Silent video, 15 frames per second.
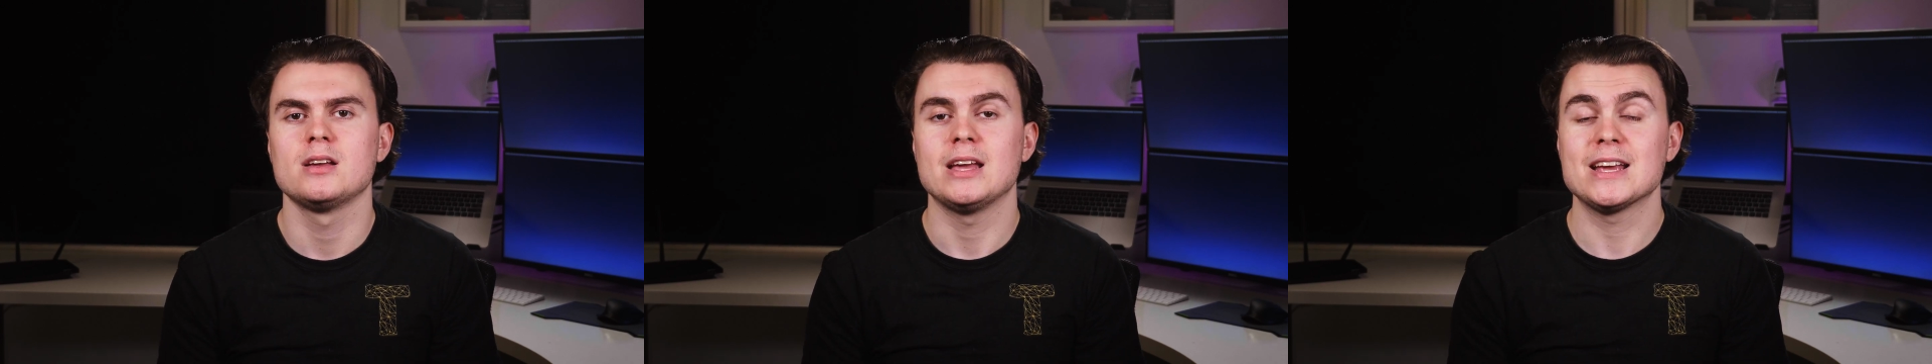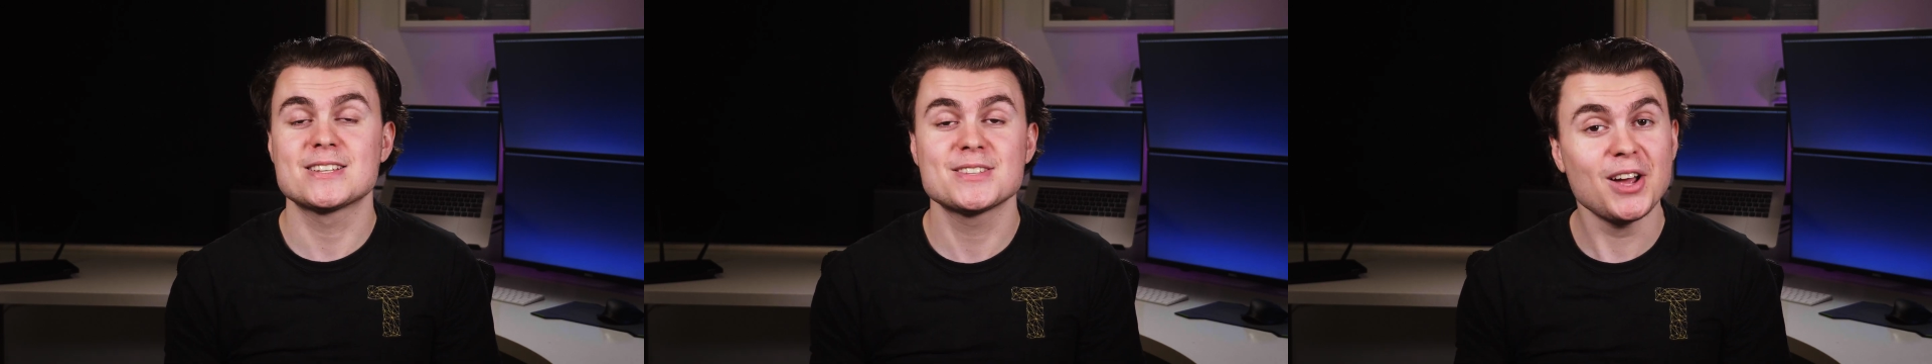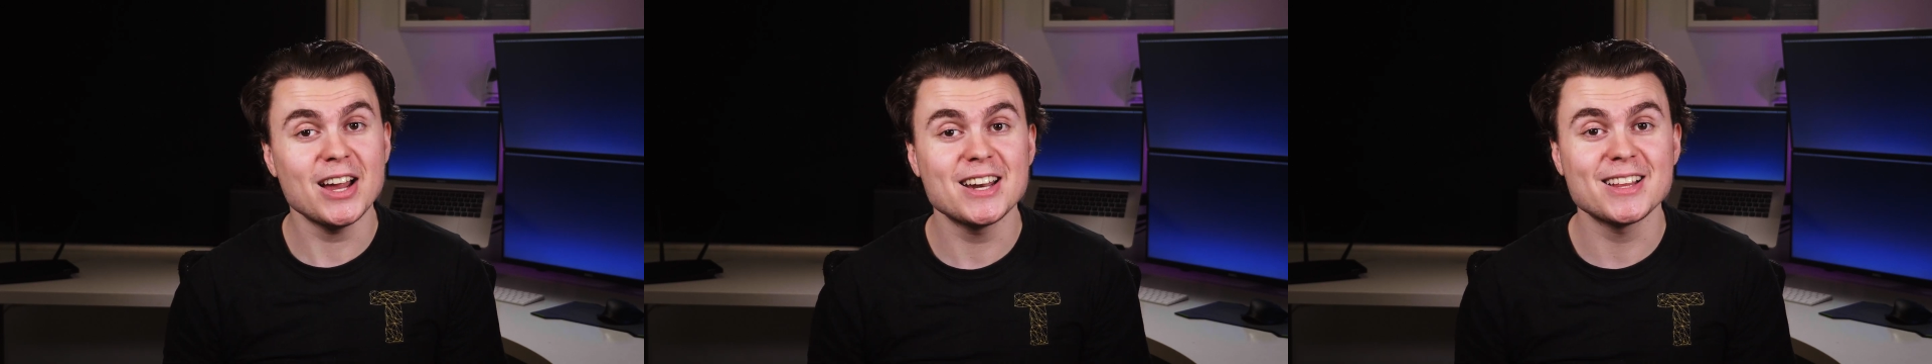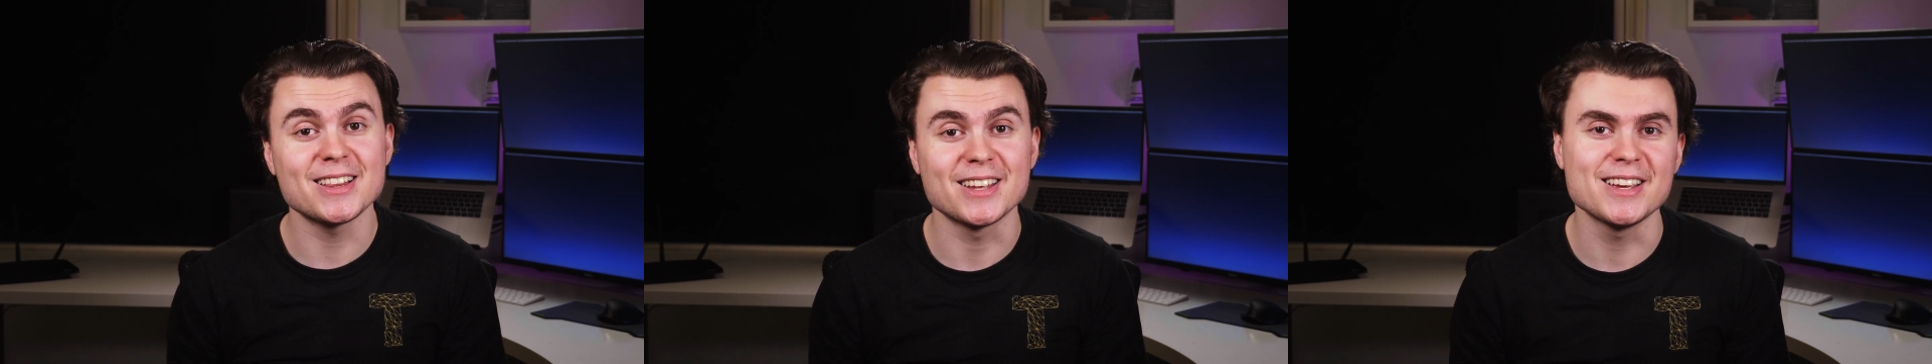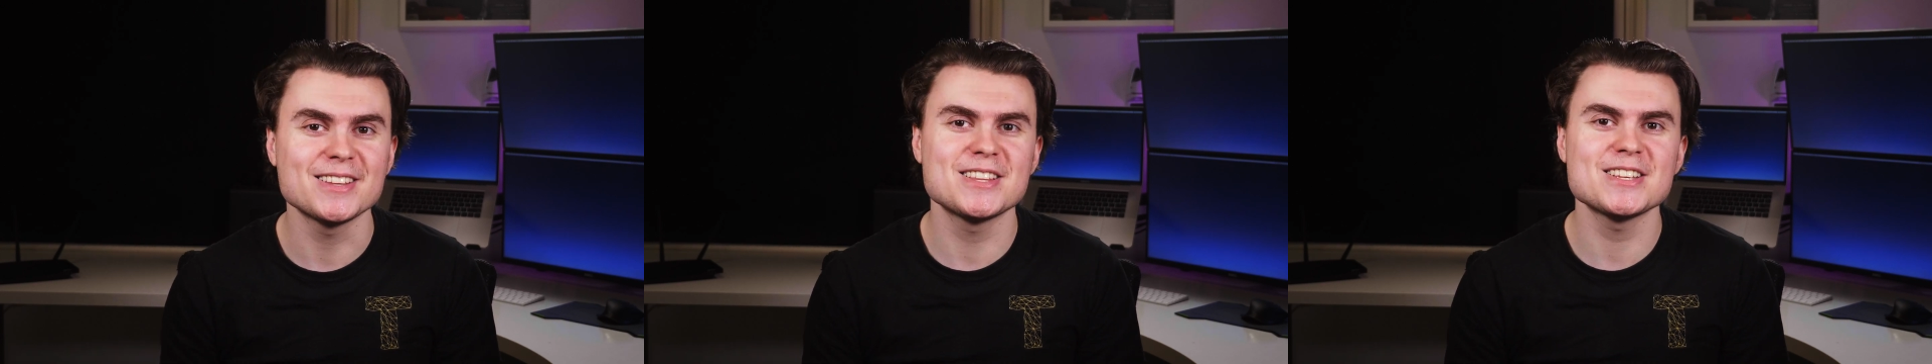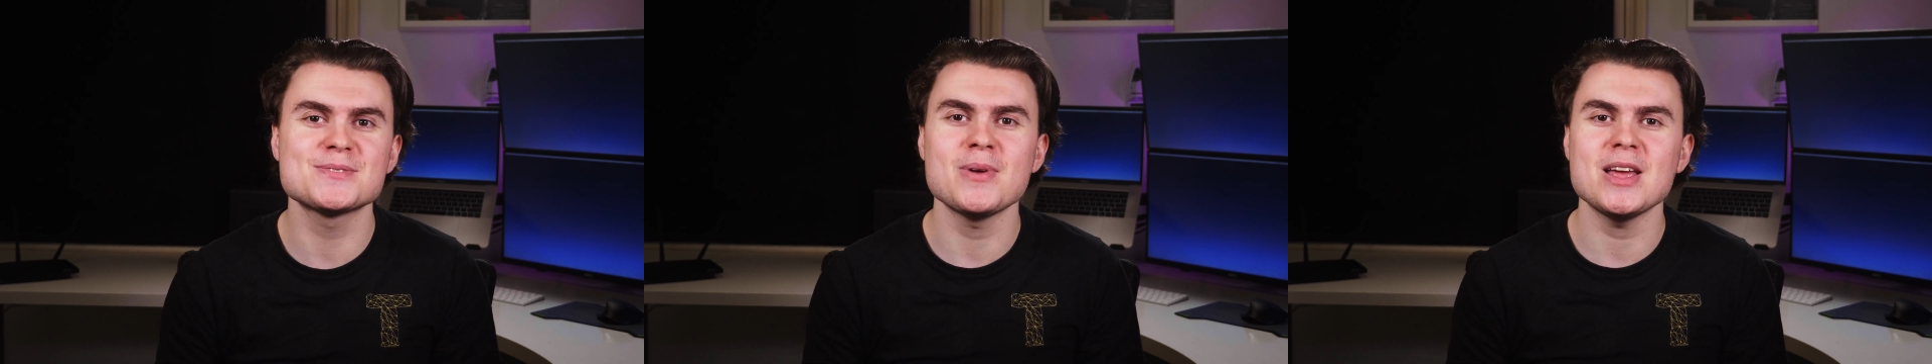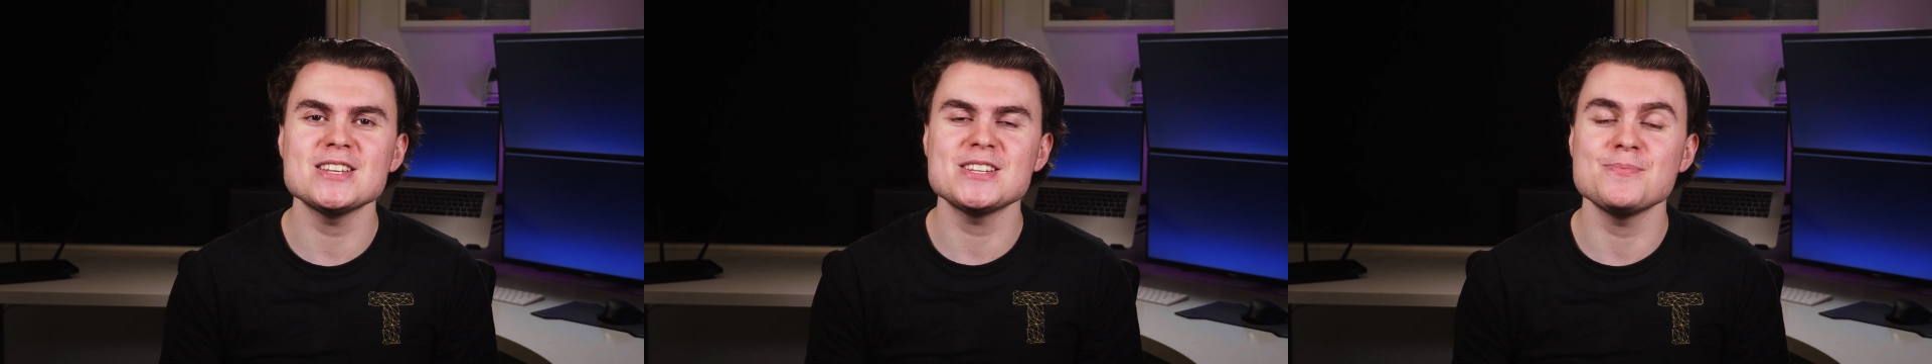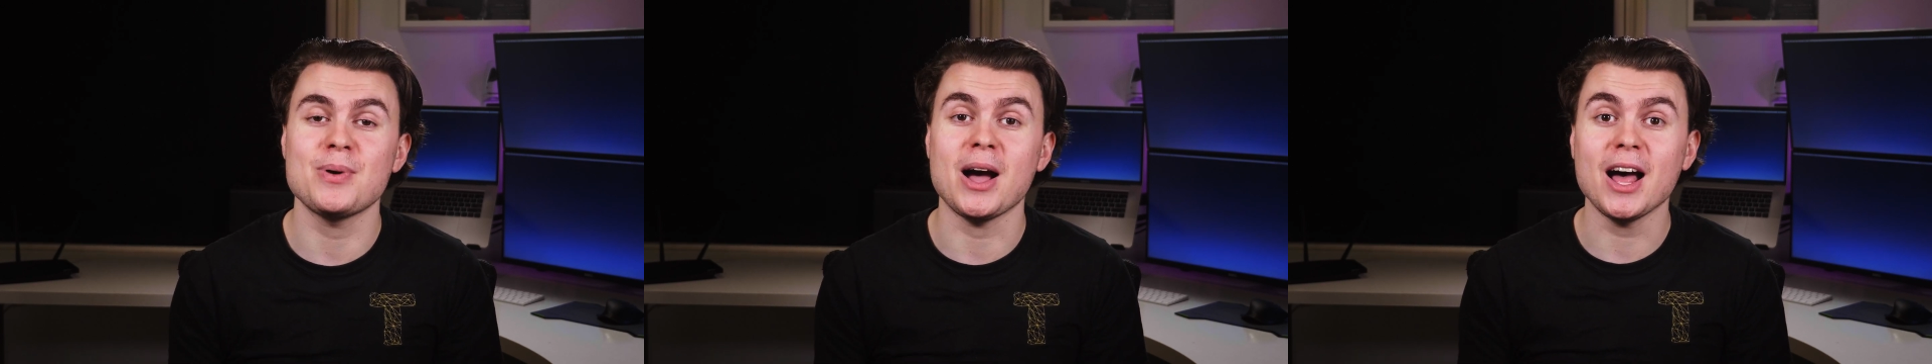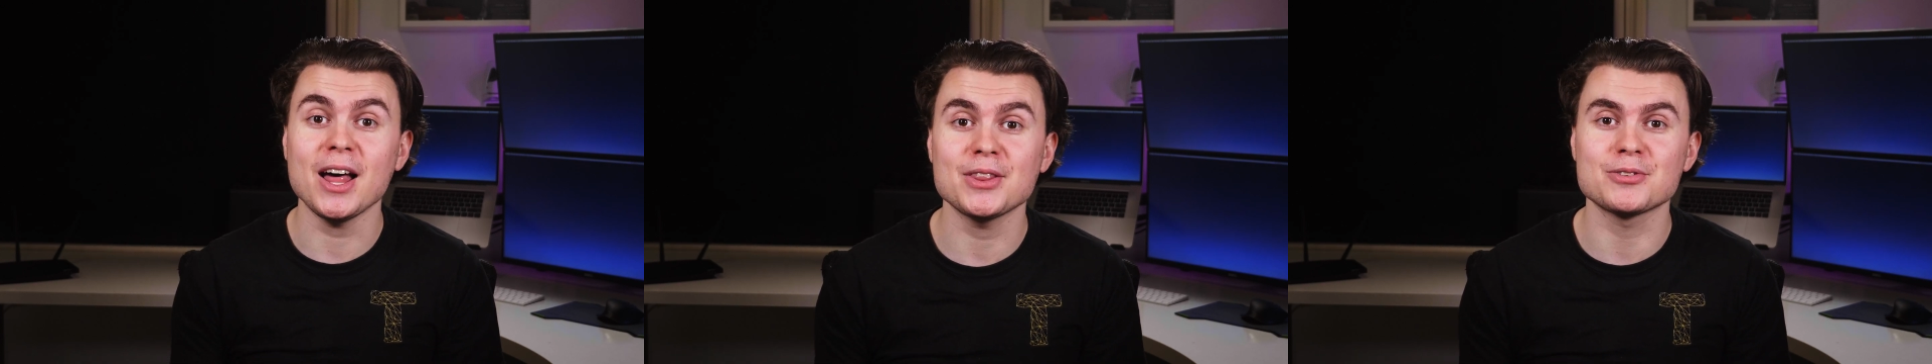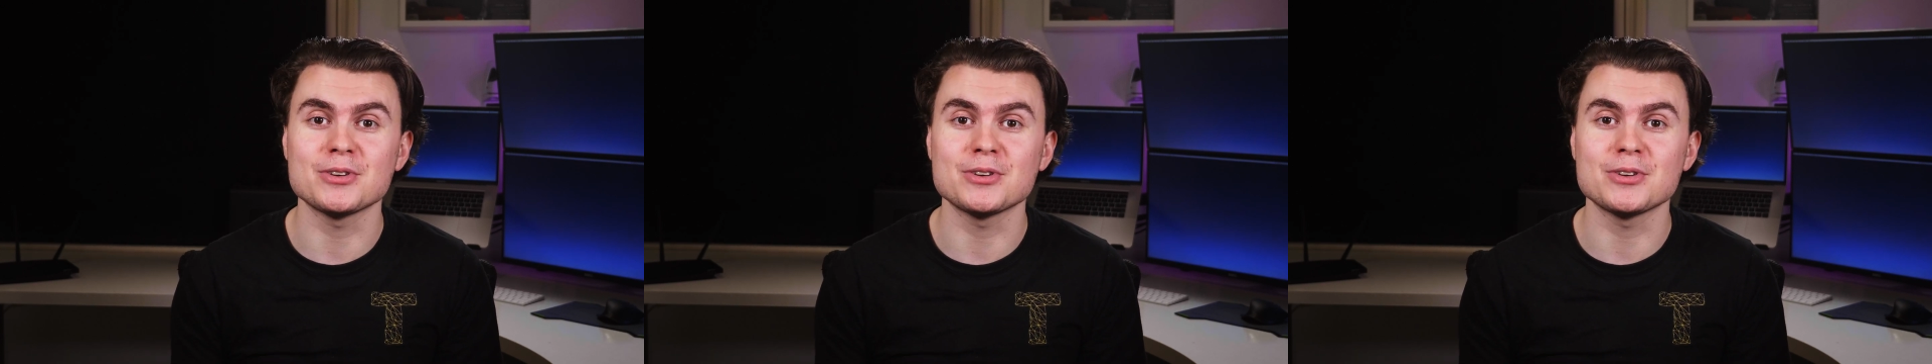Excitingly, this means in part